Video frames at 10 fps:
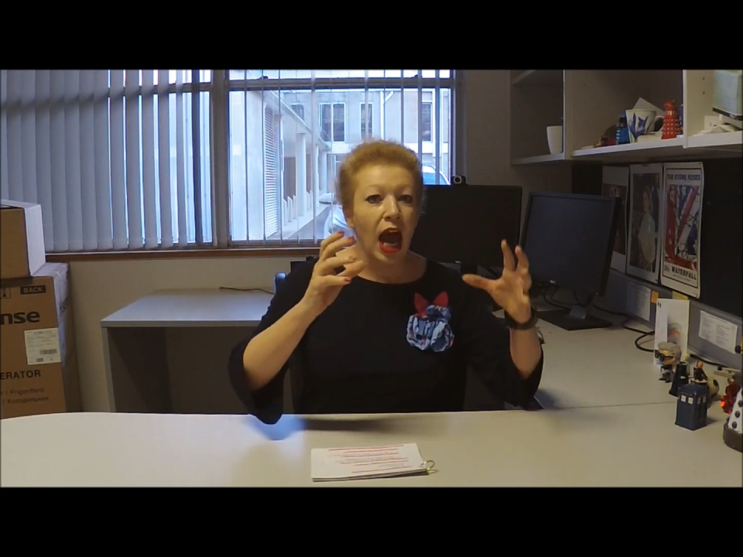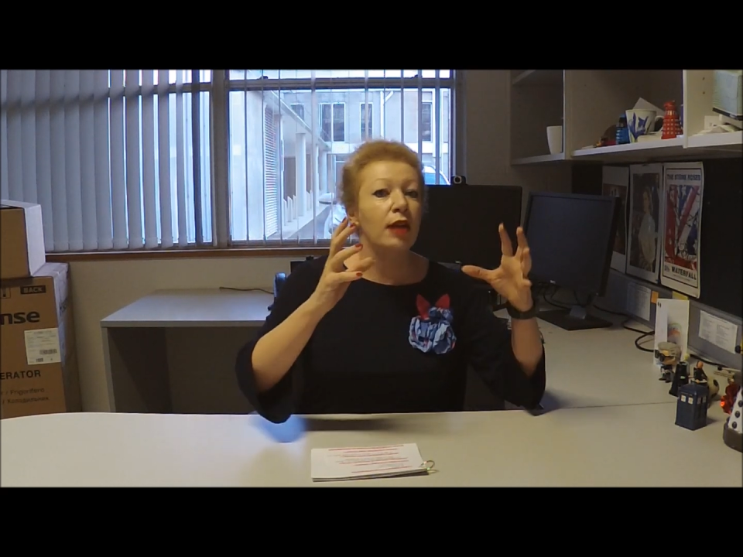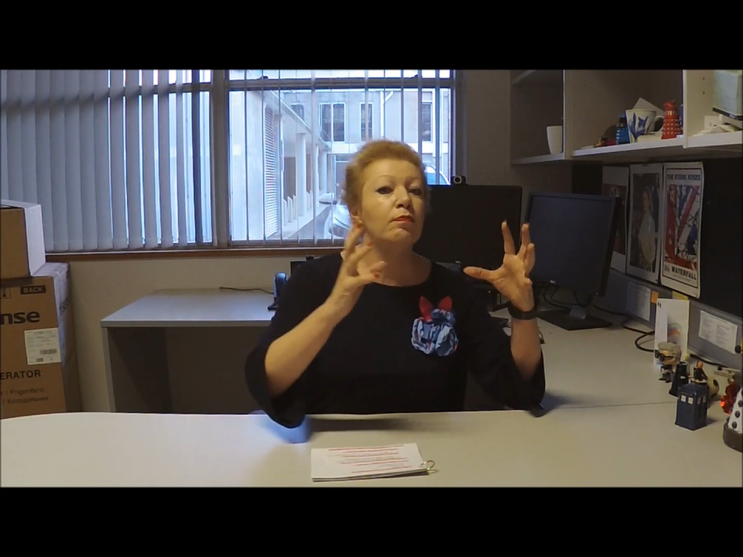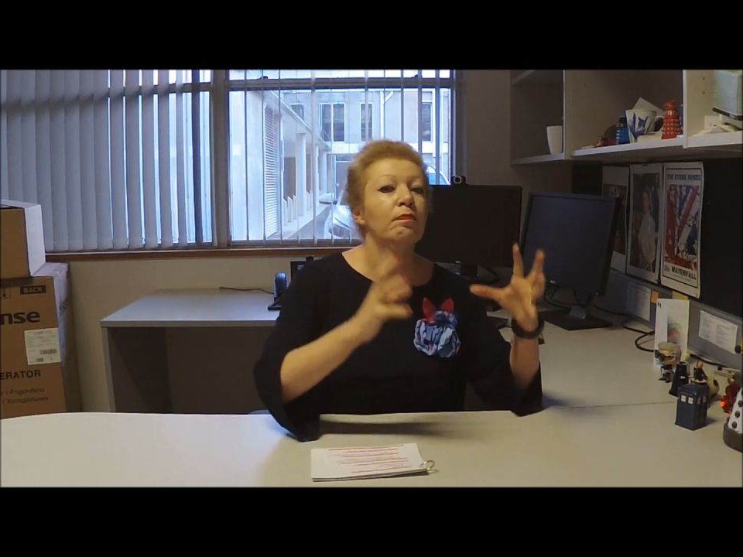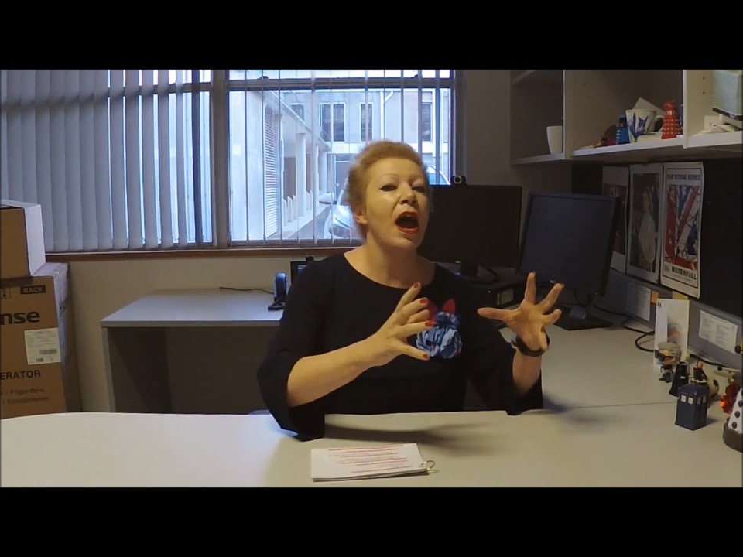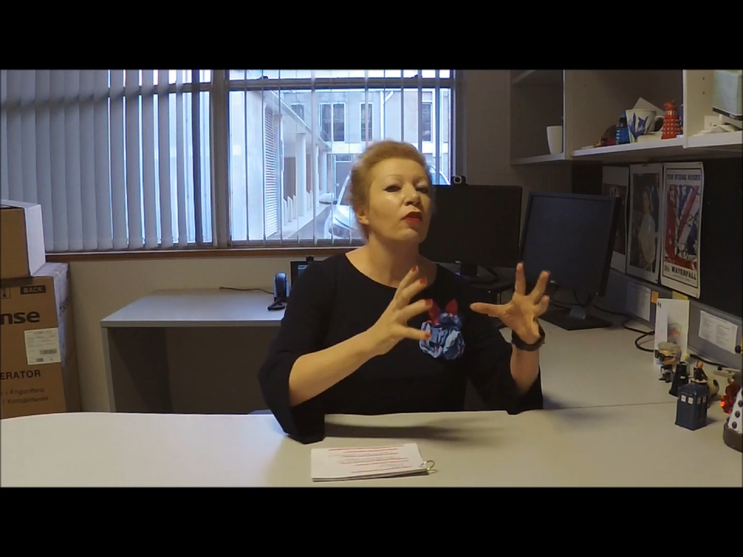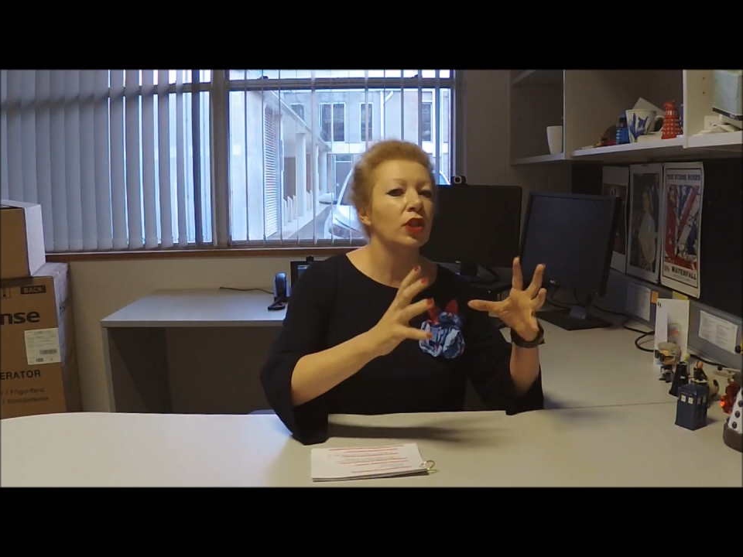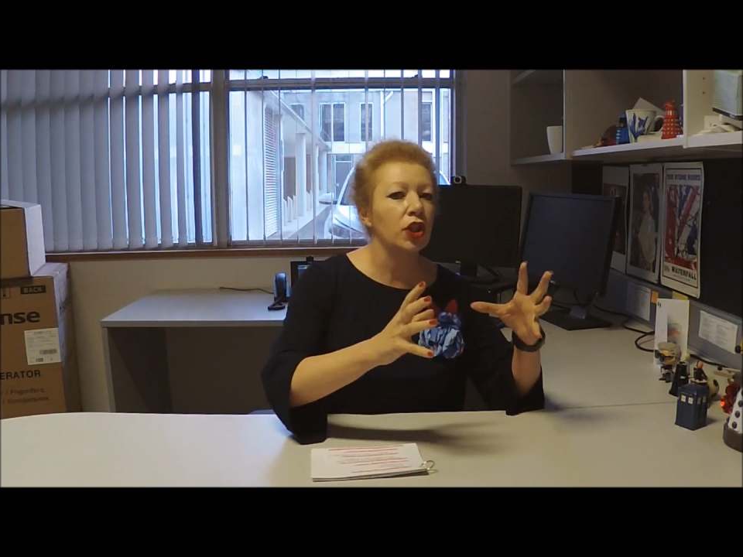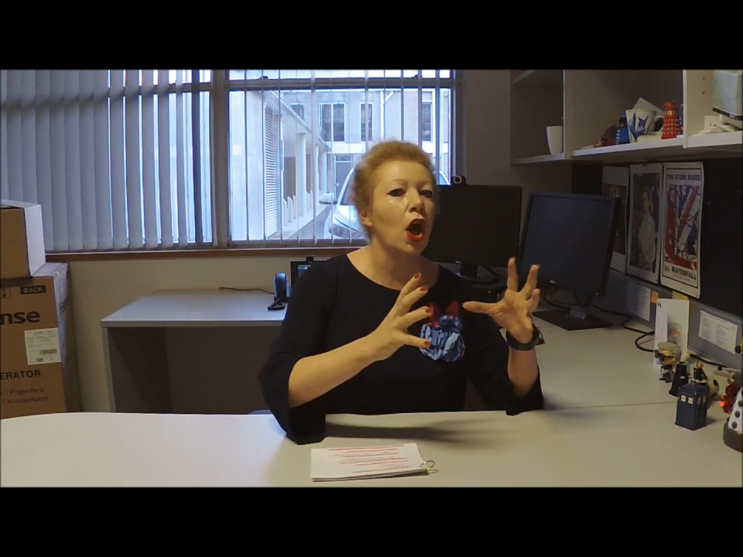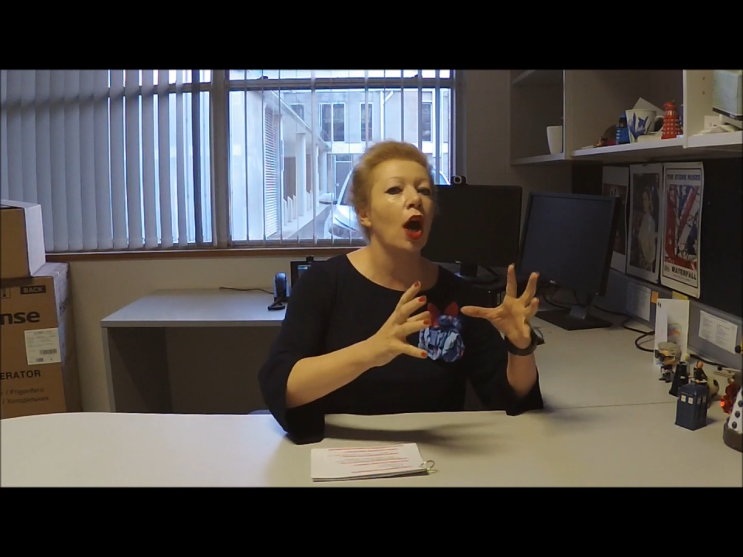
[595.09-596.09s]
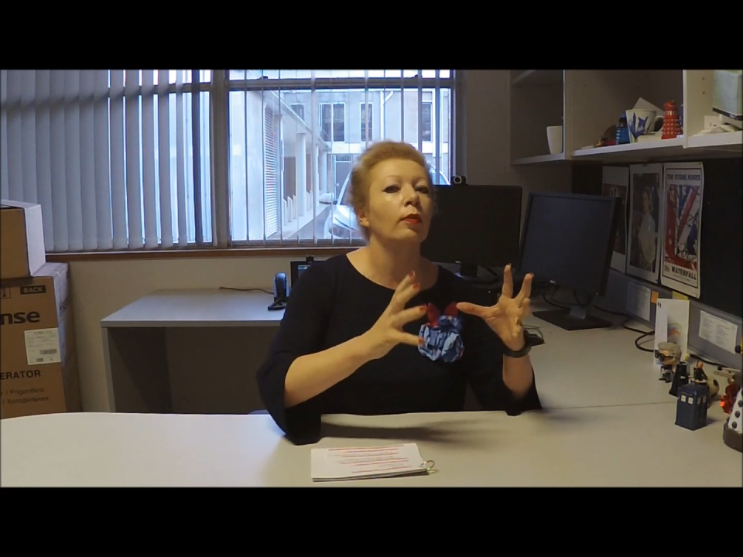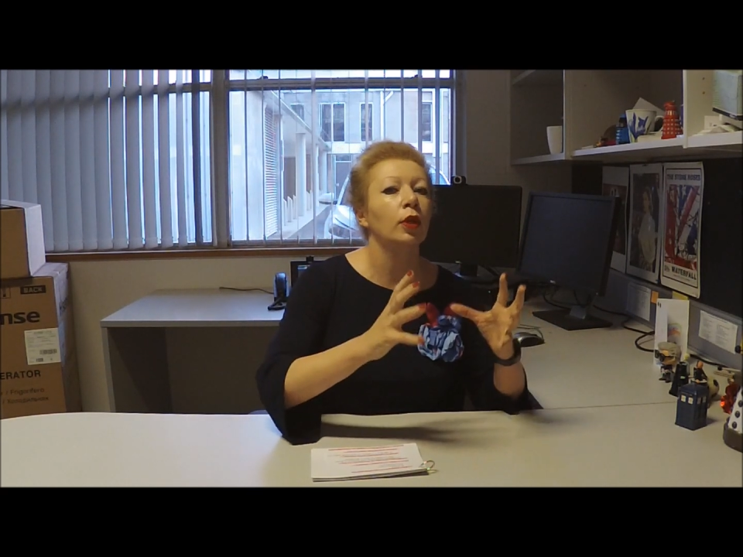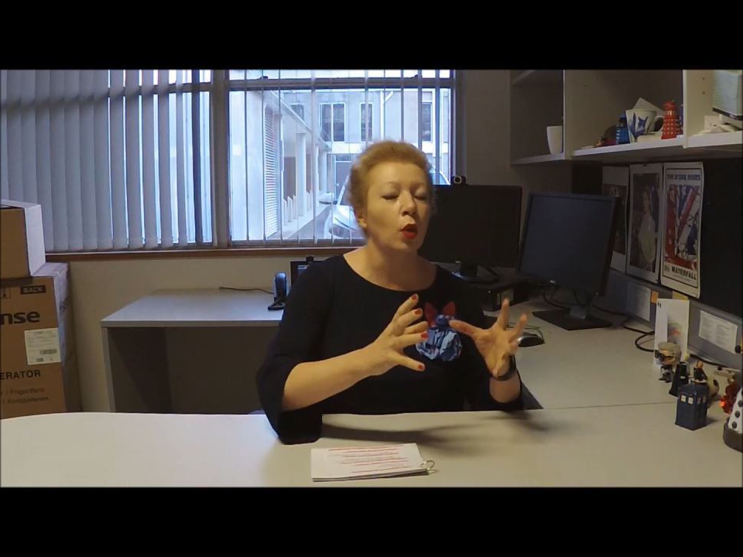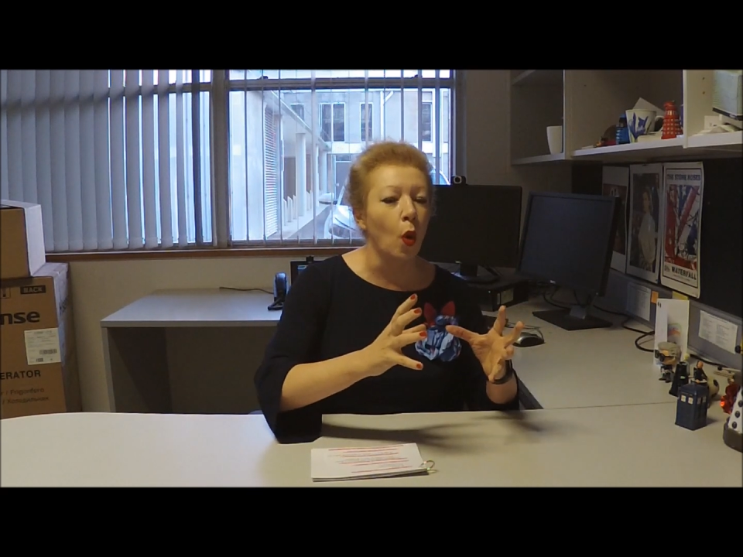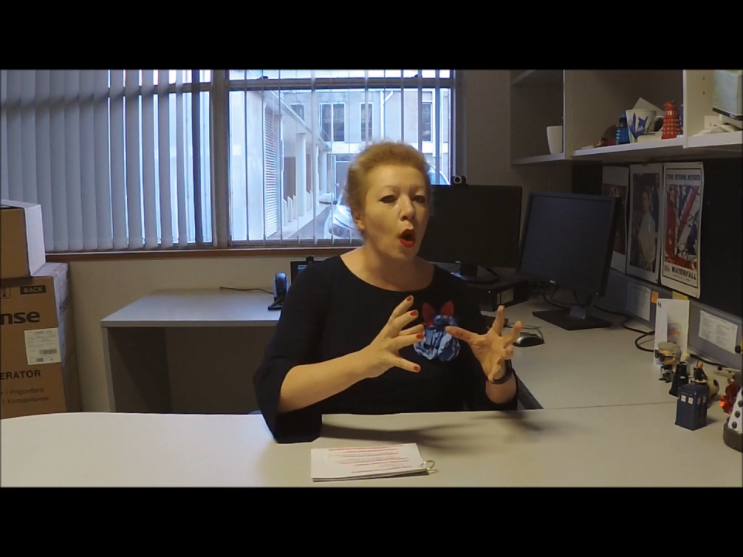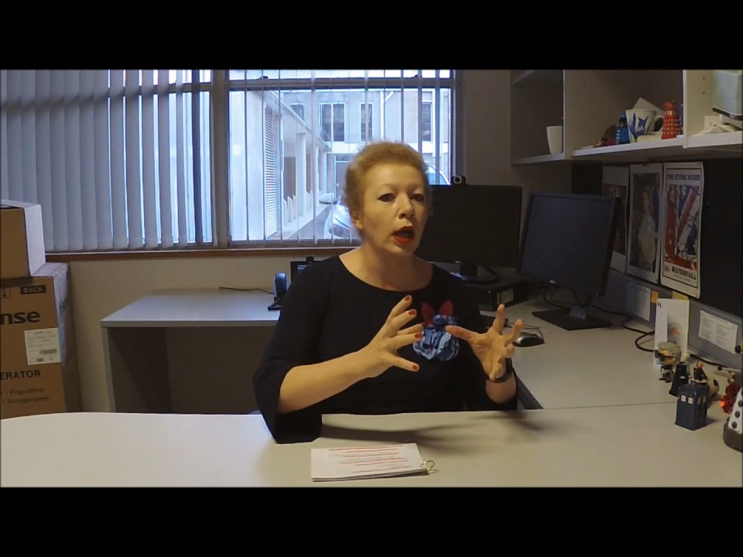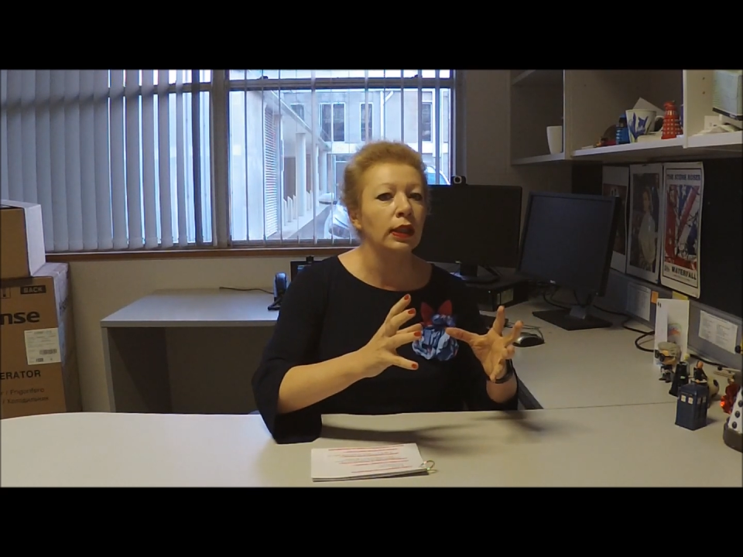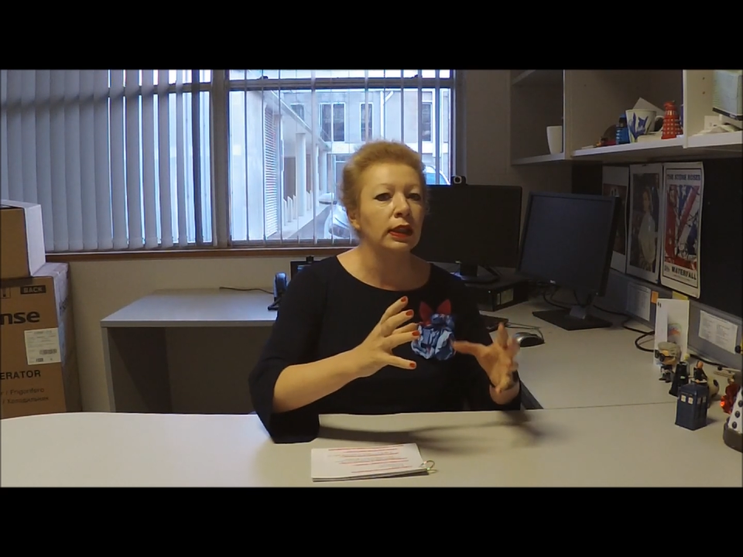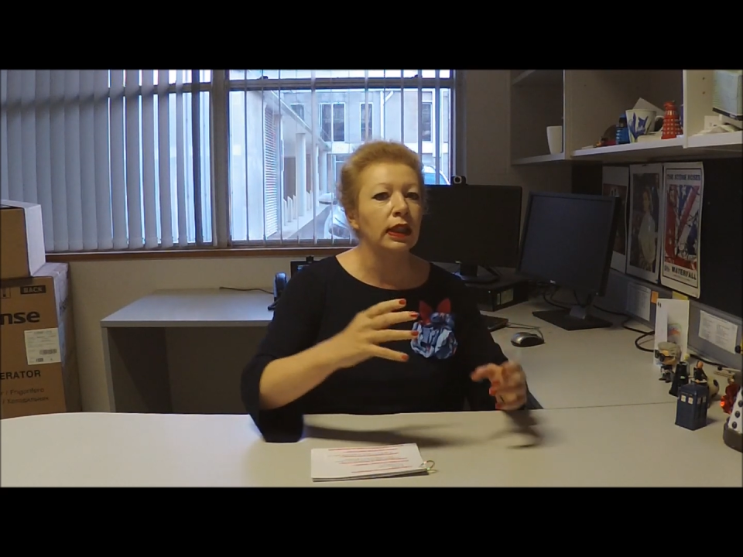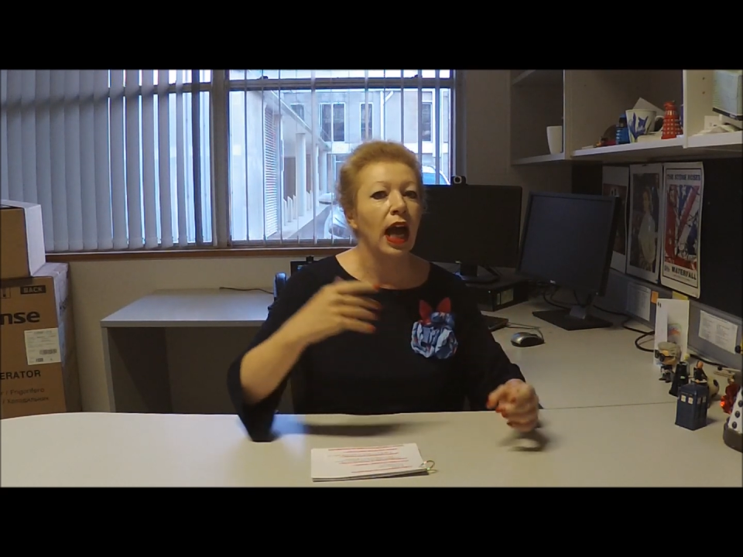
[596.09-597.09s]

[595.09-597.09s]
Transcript: and maritime law